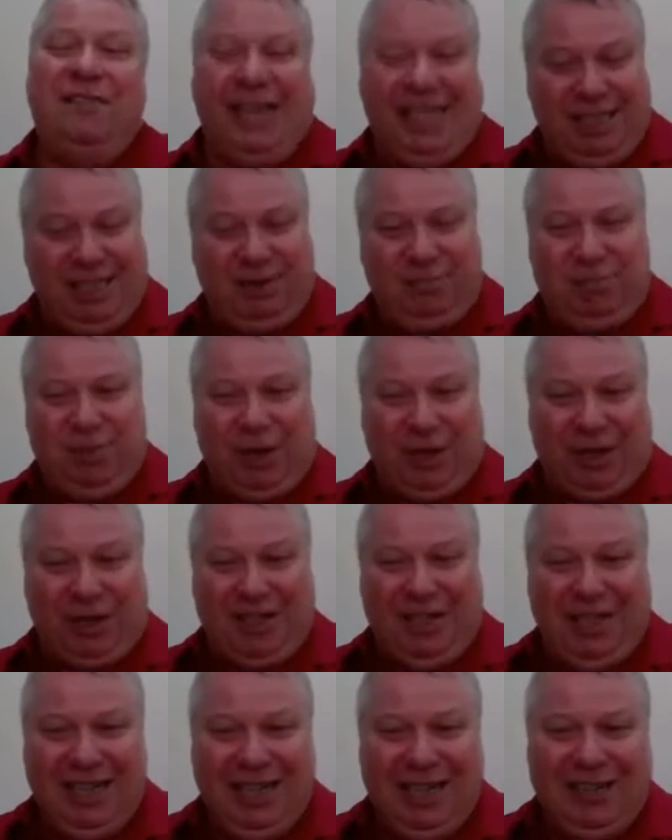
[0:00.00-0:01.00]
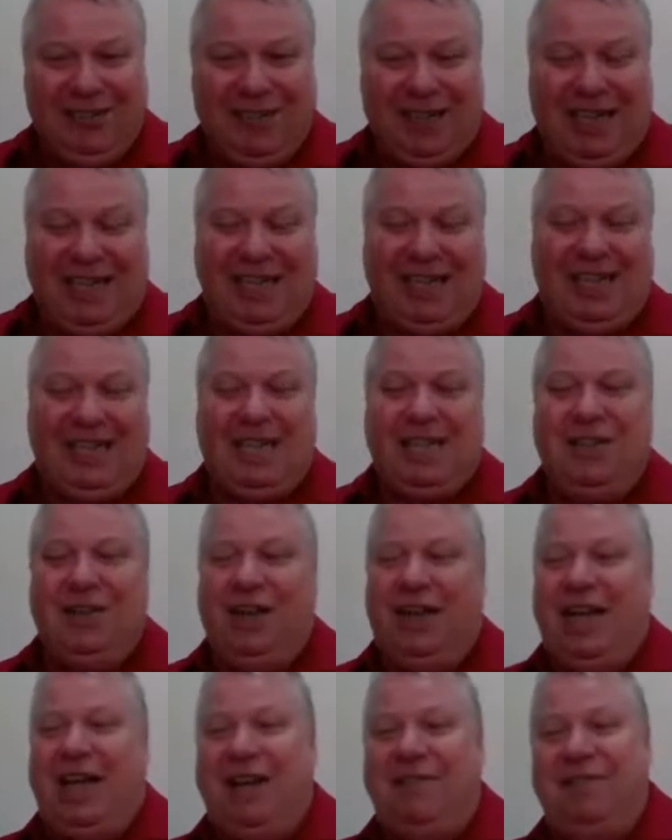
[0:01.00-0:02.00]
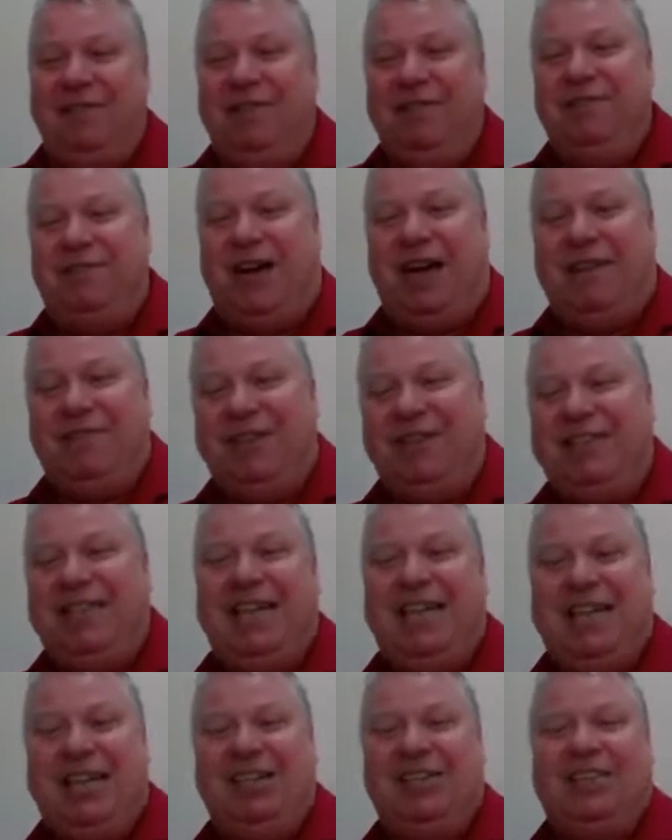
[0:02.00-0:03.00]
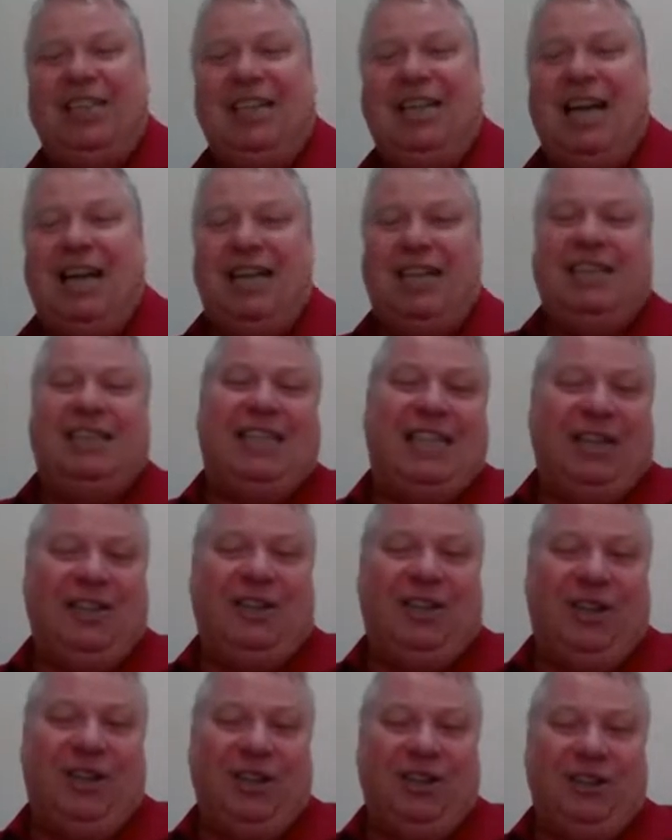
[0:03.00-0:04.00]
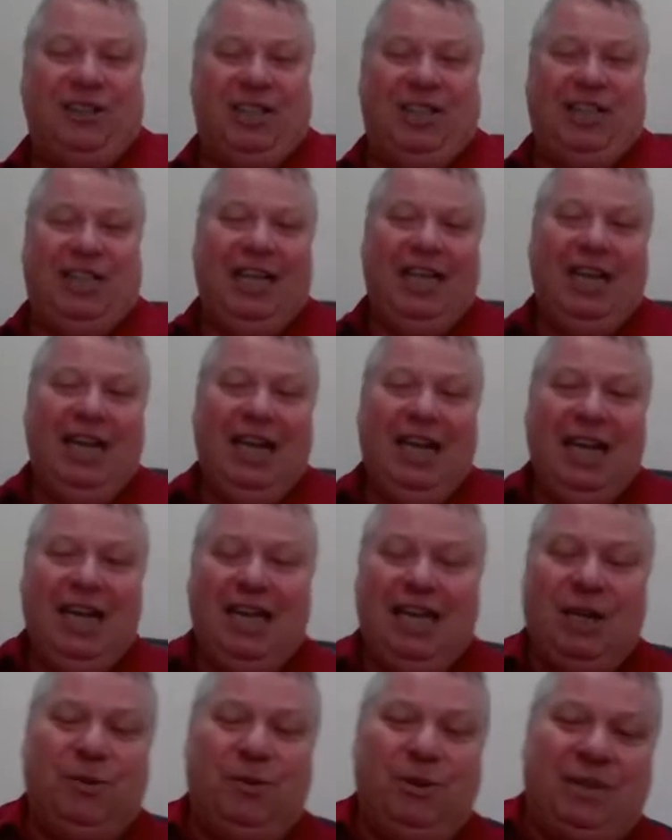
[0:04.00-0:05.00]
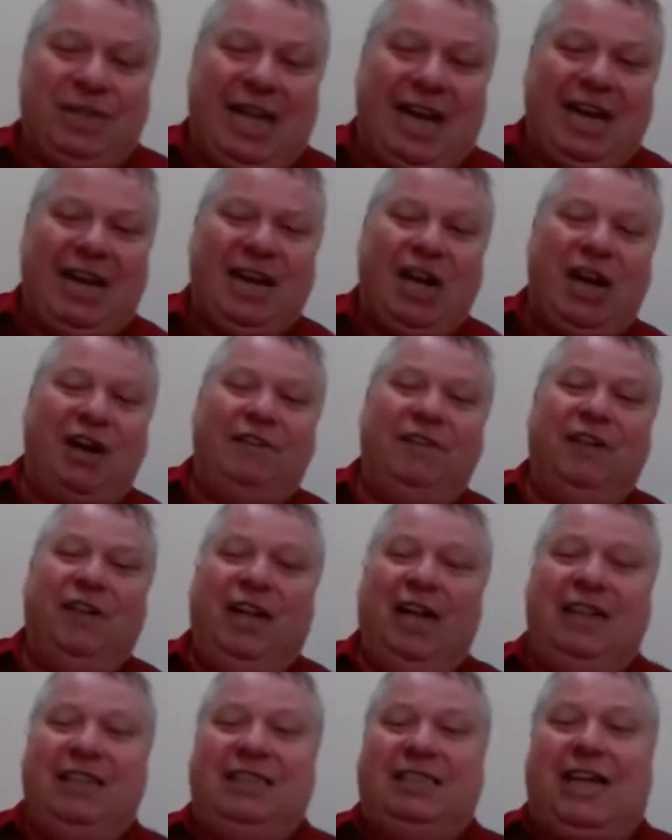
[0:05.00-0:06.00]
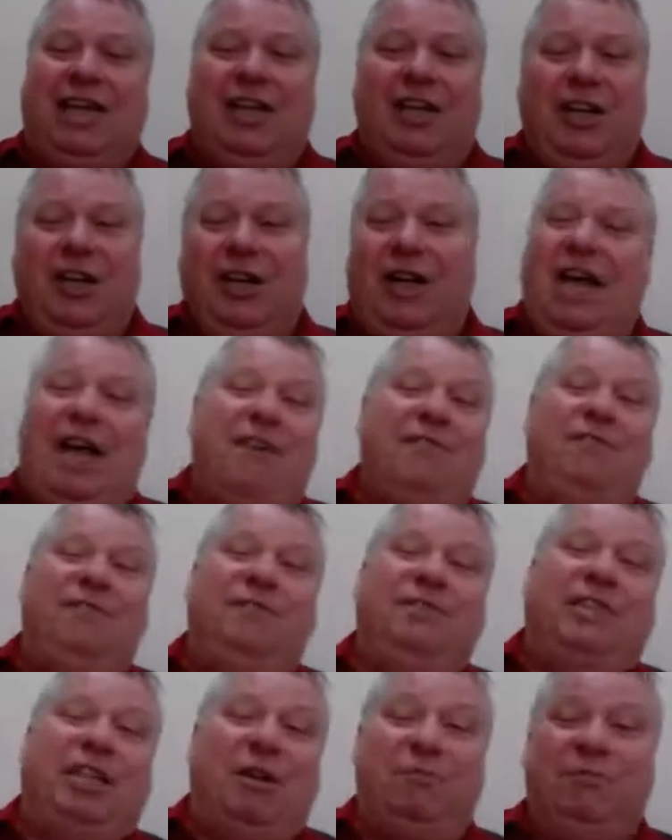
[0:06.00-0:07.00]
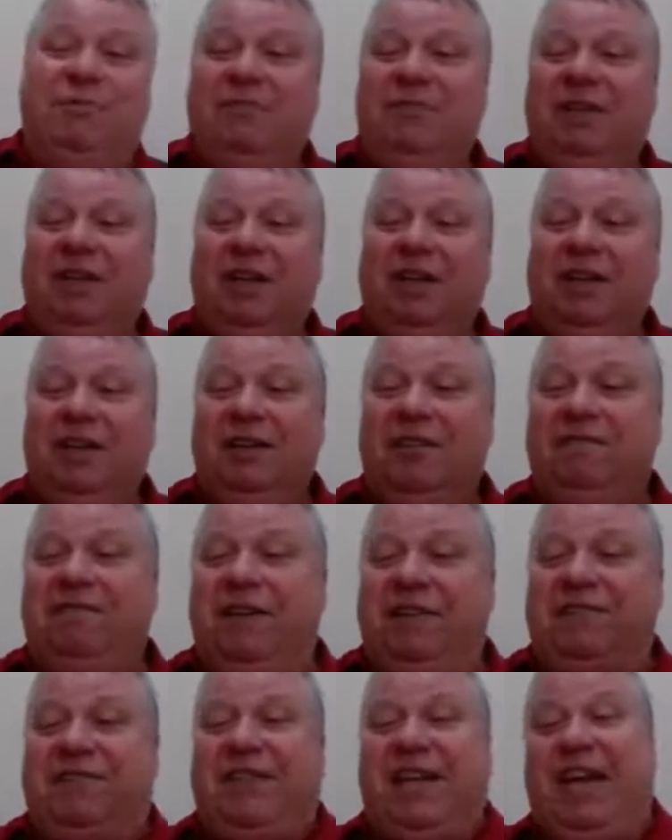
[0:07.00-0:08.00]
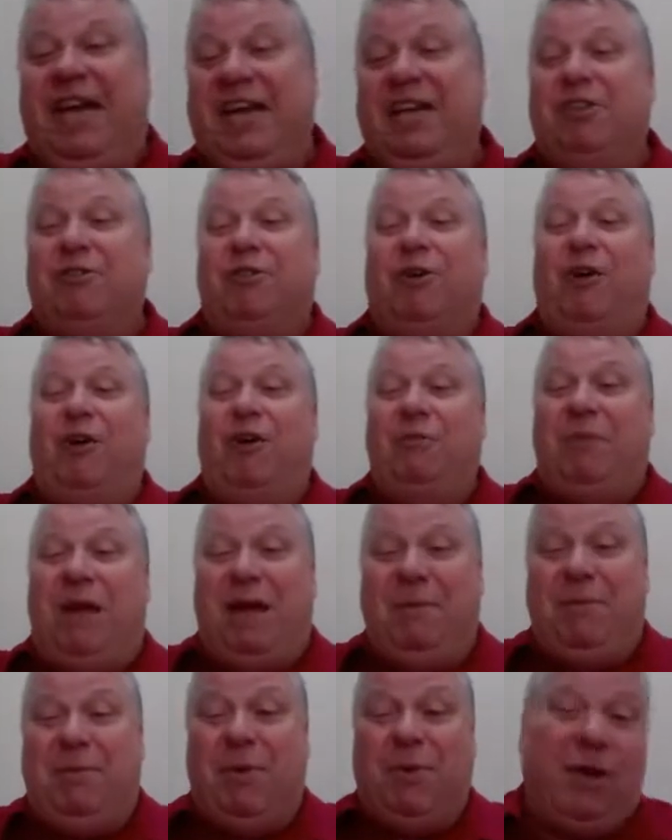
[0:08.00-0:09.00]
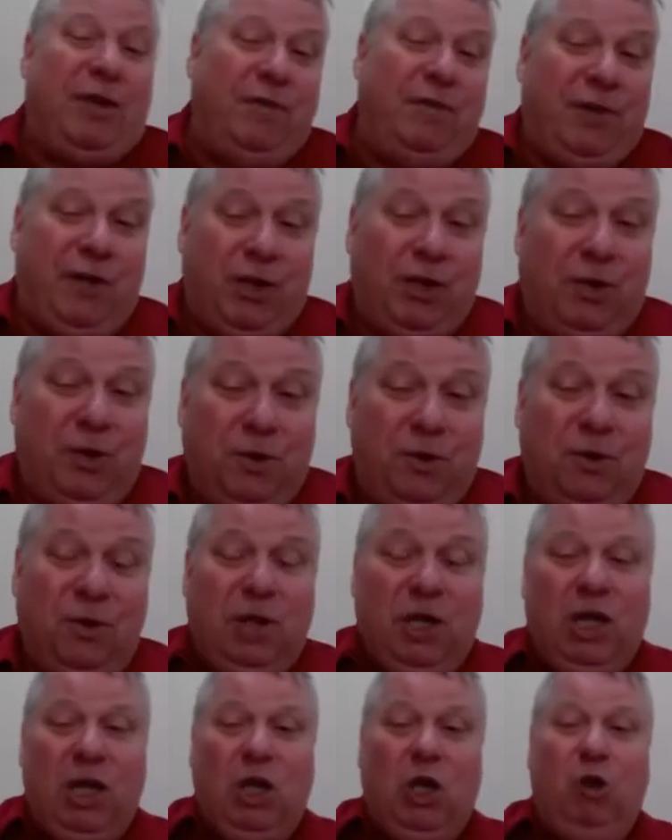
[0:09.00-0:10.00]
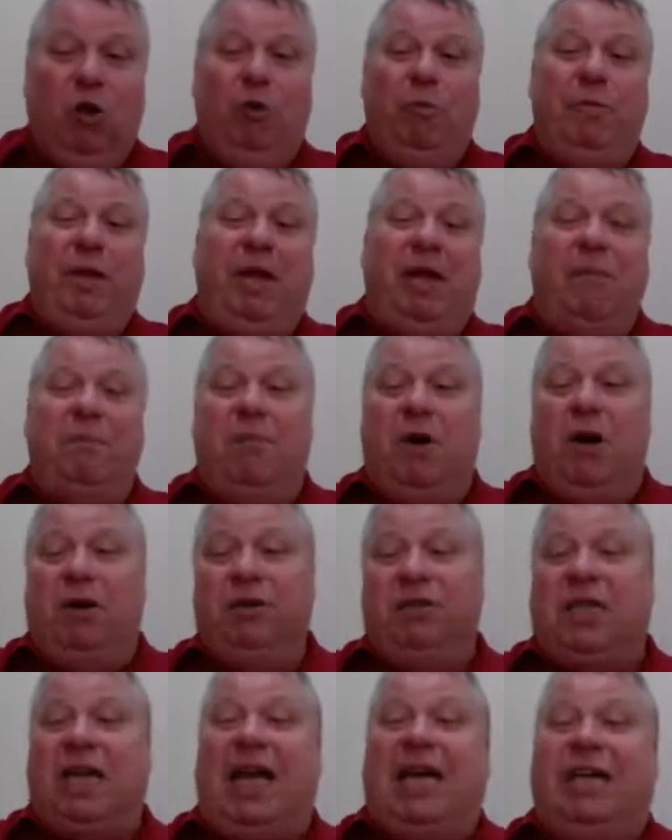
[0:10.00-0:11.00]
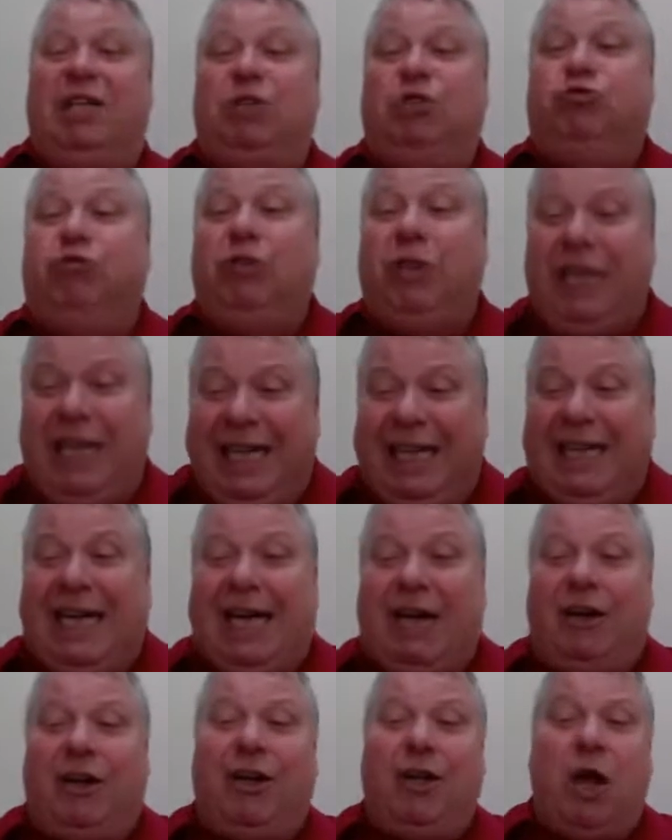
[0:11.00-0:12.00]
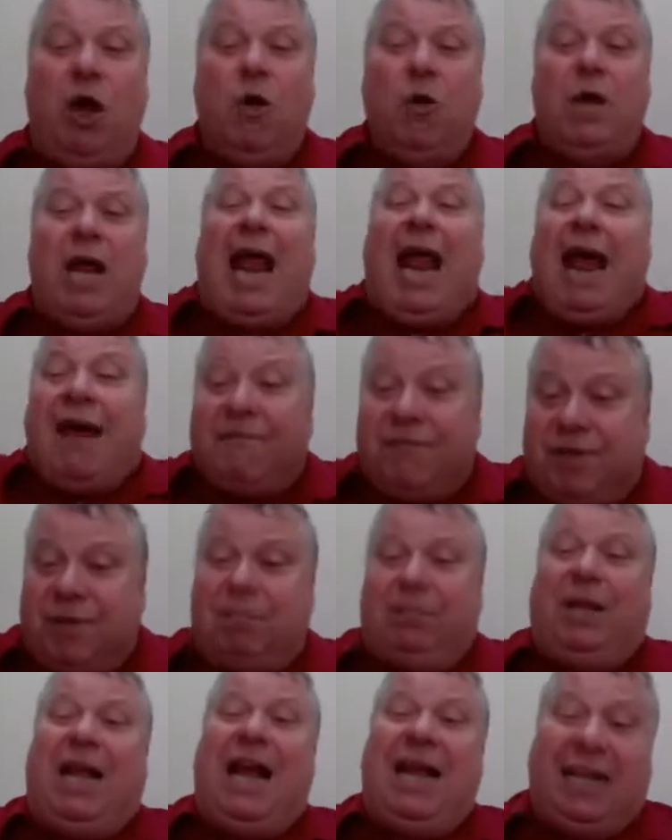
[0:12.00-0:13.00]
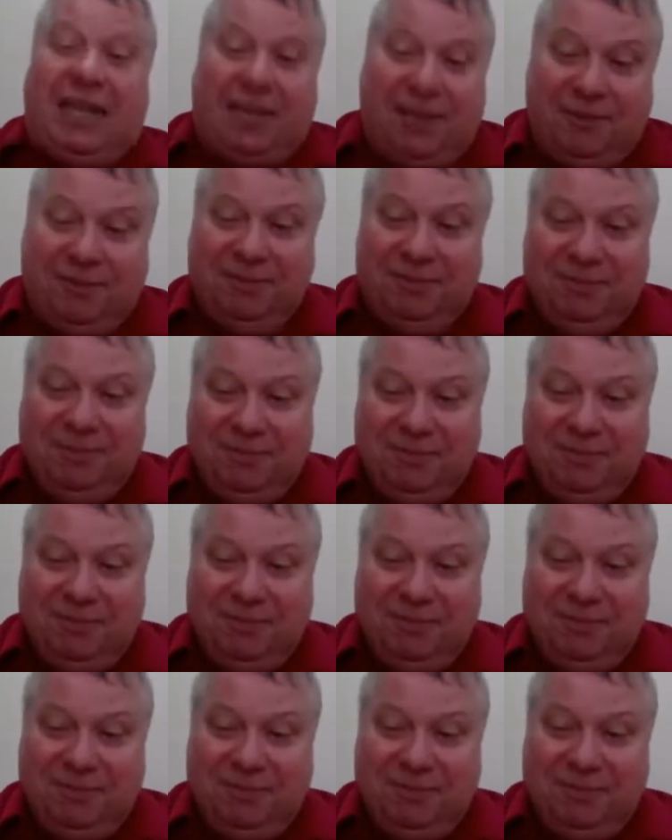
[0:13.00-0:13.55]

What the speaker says: Facebook, right? And then you'll have in 5 or 10 years another technology that will take off. And suddenly you'll have some 15-year-old, maybe one of you, who will be a multi-trillionaire and own half the planet,